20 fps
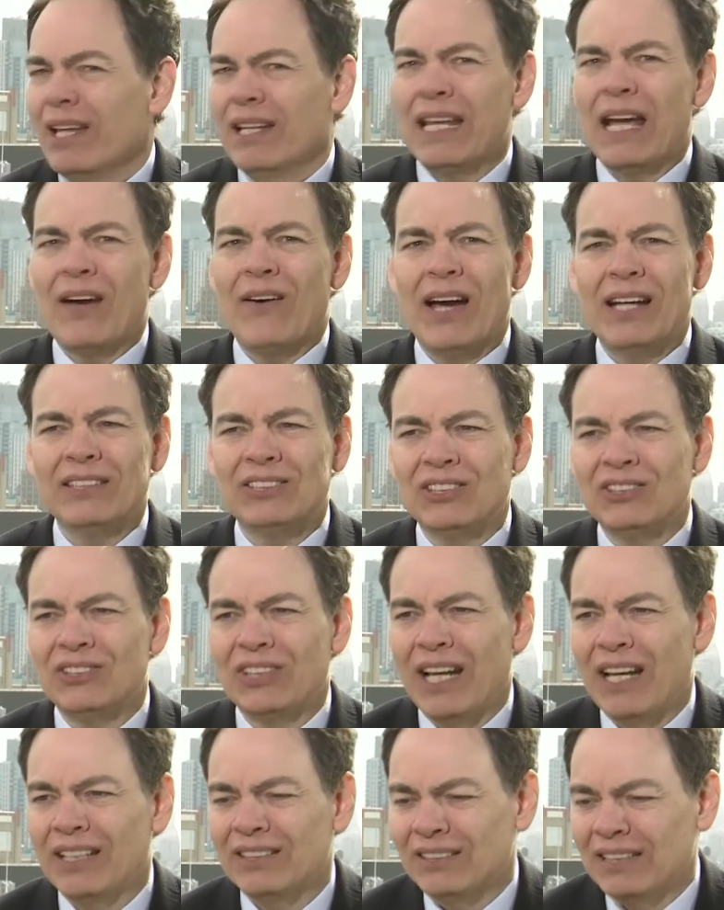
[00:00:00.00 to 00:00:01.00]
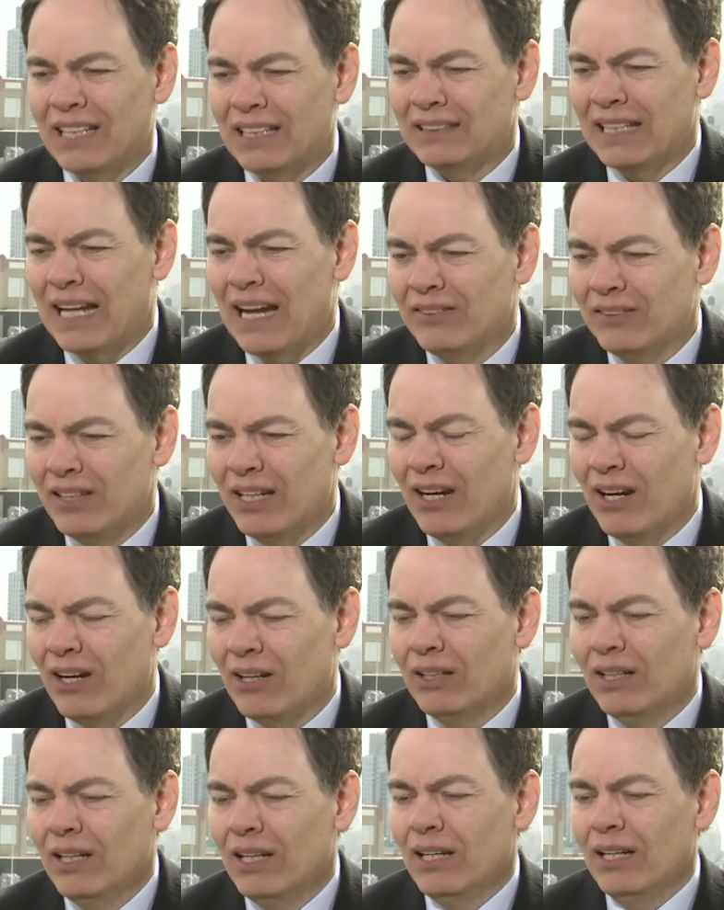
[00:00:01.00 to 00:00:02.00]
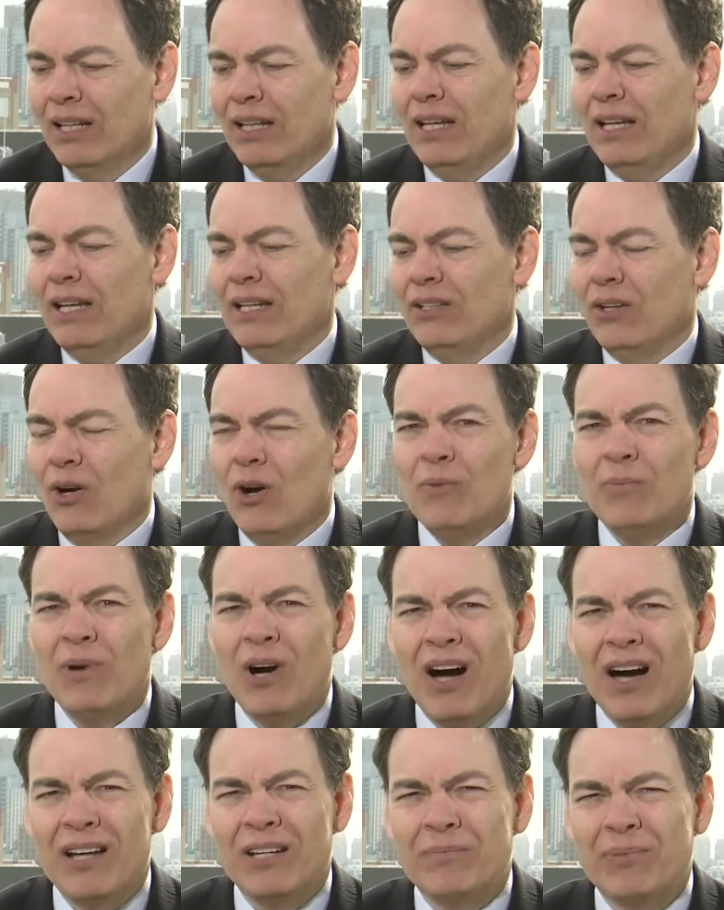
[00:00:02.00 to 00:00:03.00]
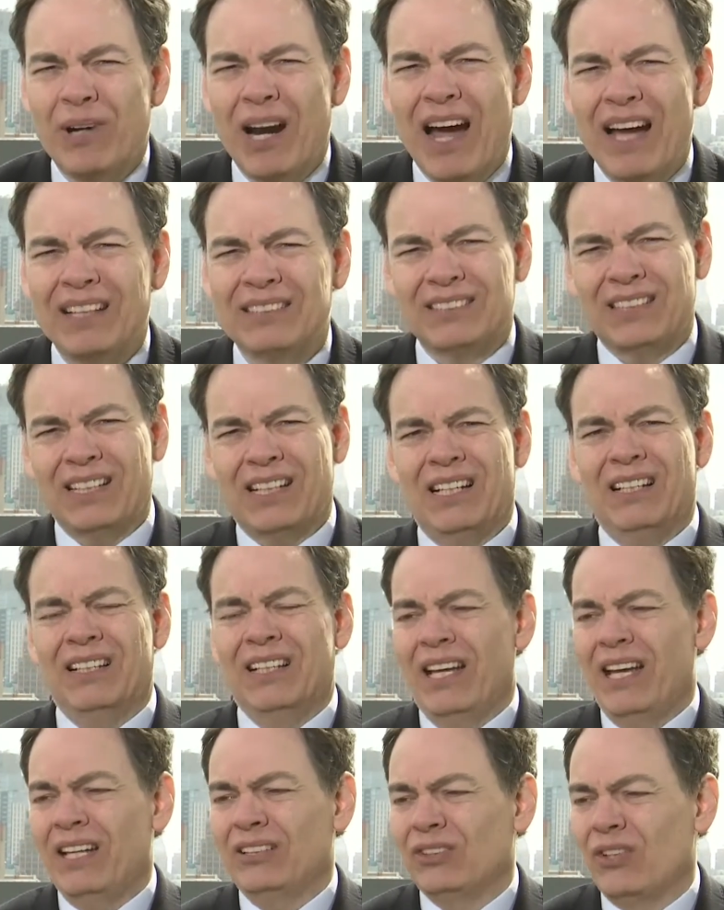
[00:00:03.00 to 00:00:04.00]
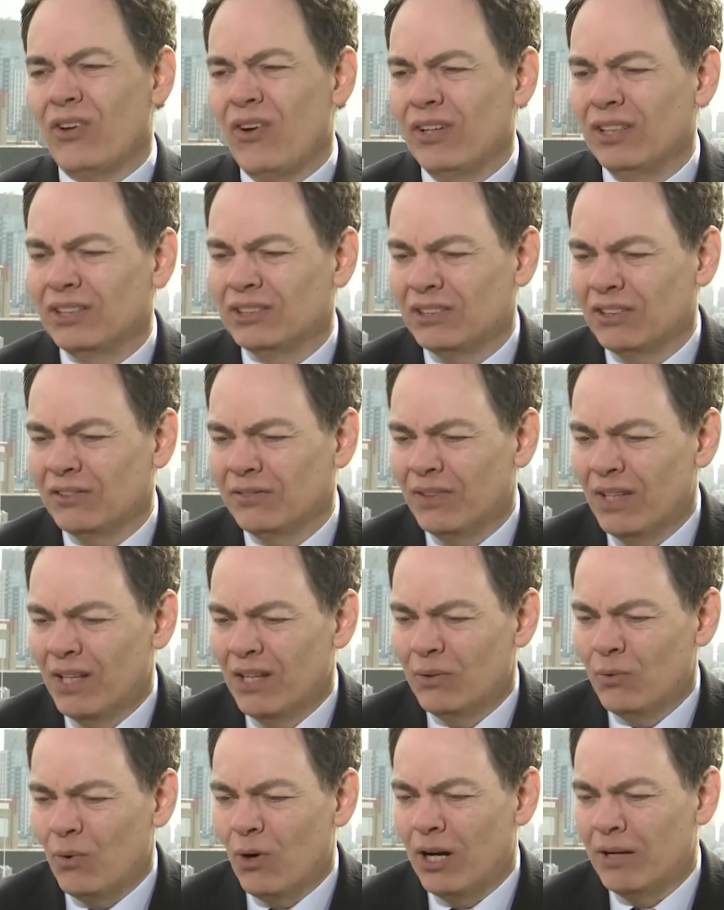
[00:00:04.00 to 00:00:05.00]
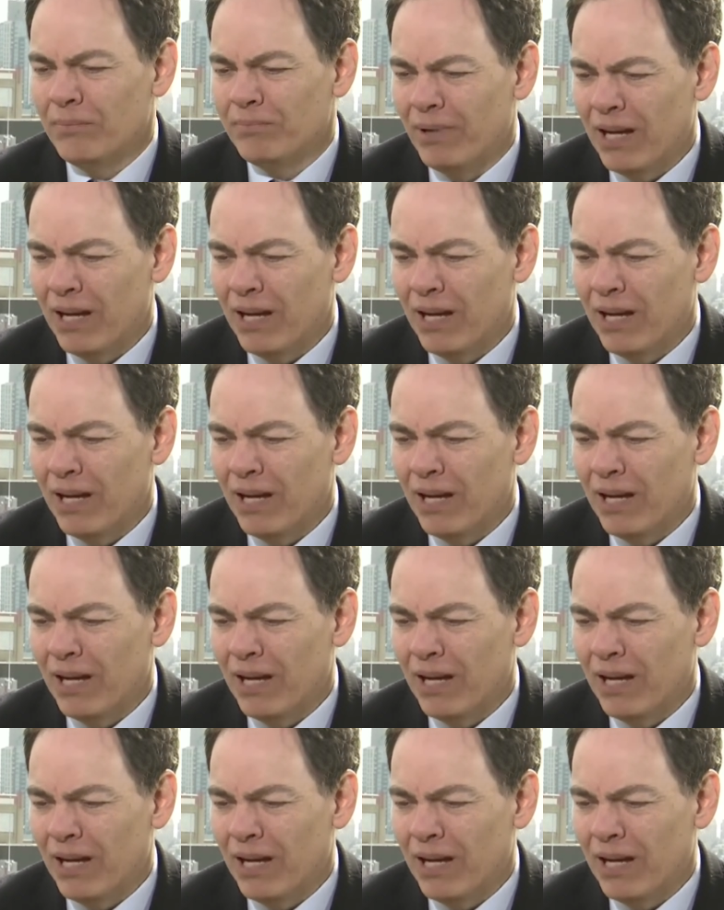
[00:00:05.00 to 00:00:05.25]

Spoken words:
Now, I suggest that down there in Omaha, Nebraska, headquarters of Warren